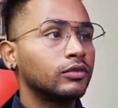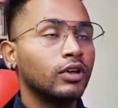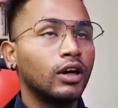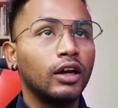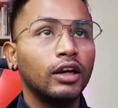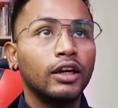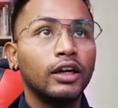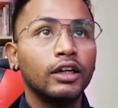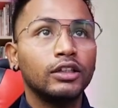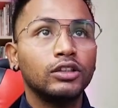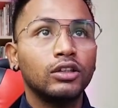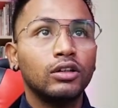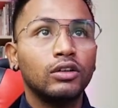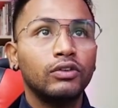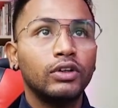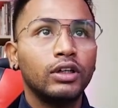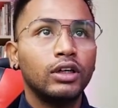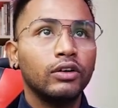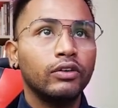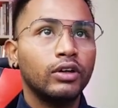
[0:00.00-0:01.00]
of
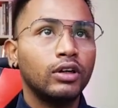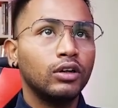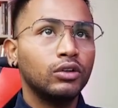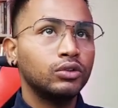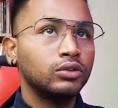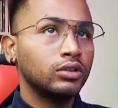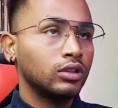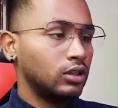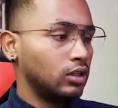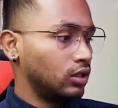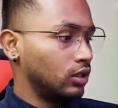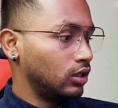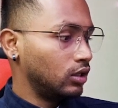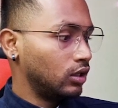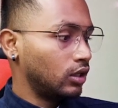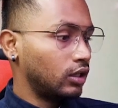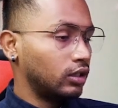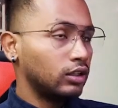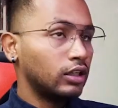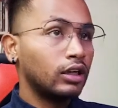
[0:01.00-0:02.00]
data warehouse,
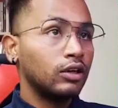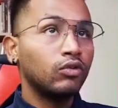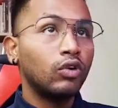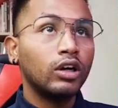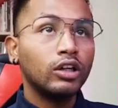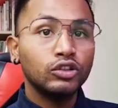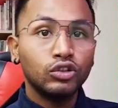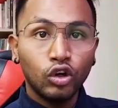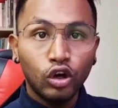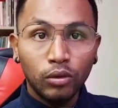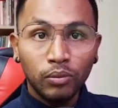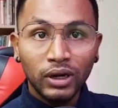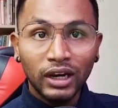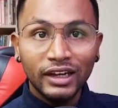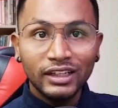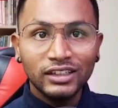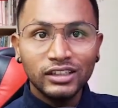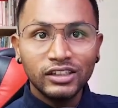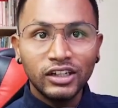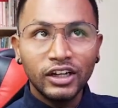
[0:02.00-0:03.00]
and then what is
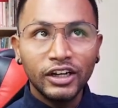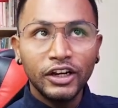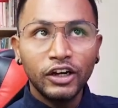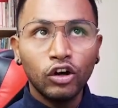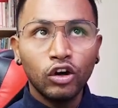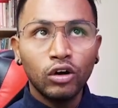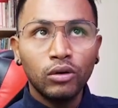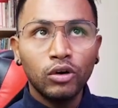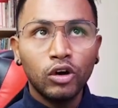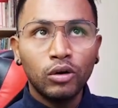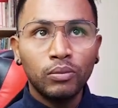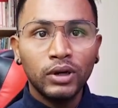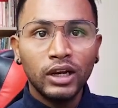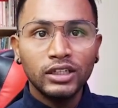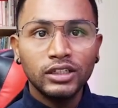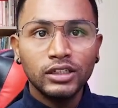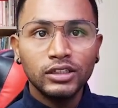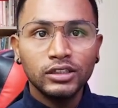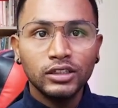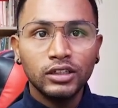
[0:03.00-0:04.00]
normalization, data
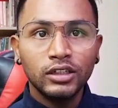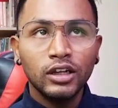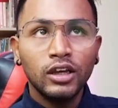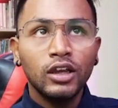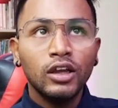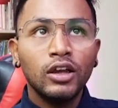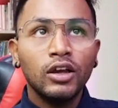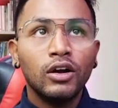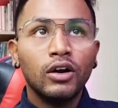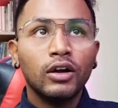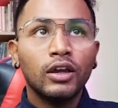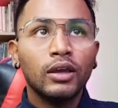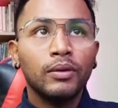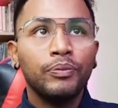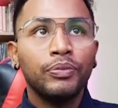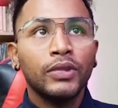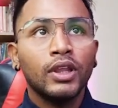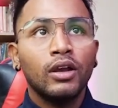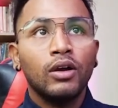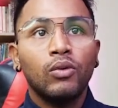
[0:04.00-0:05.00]
normalization,
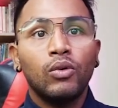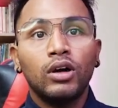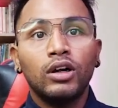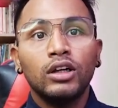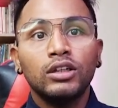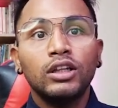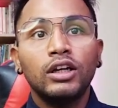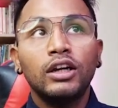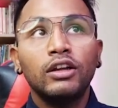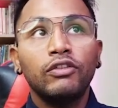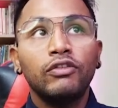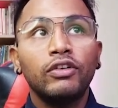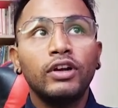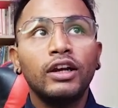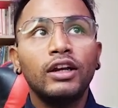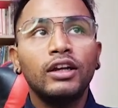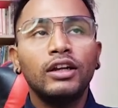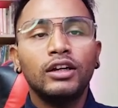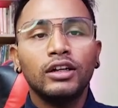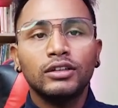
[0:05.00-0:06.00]
okay, what are the
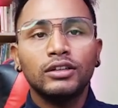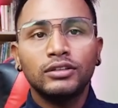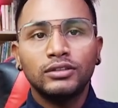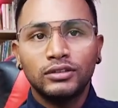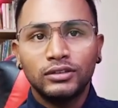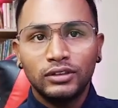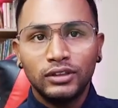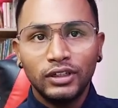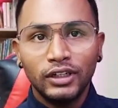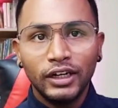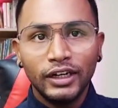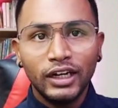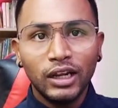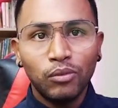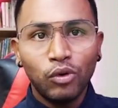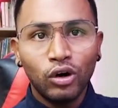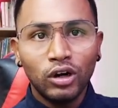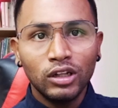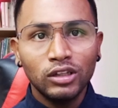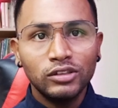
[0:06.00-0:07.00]
different data
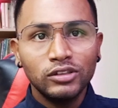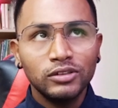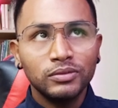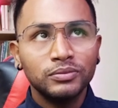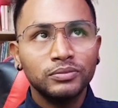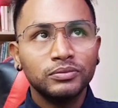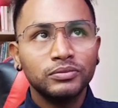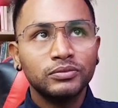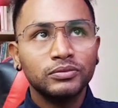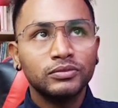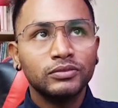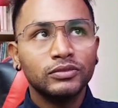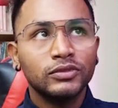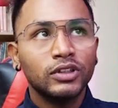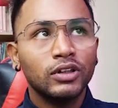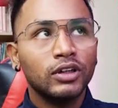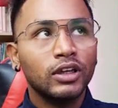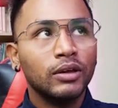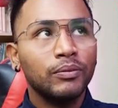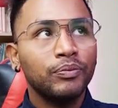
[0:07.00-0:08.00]
models,
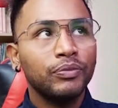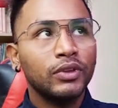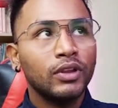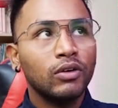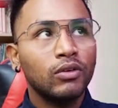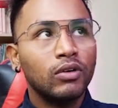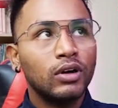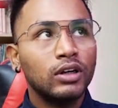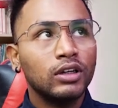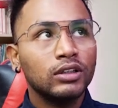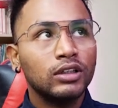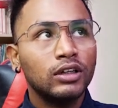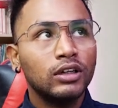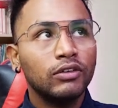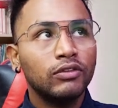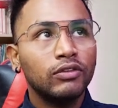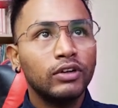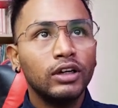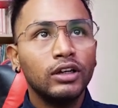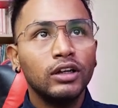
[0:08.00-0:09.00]
okay, what are the
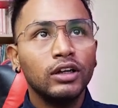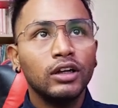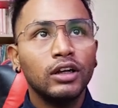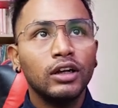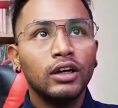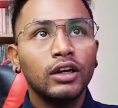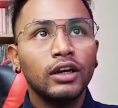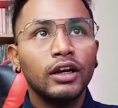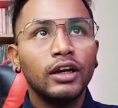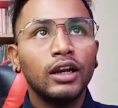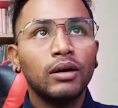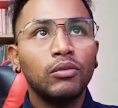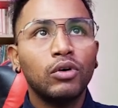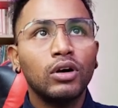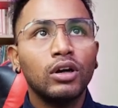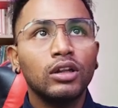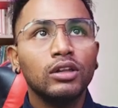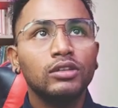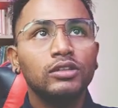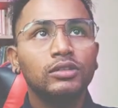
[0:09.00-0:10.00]
different data
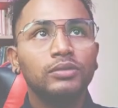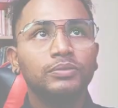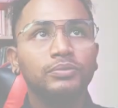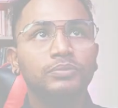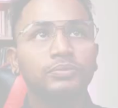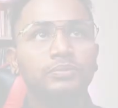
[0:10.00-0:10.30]
models,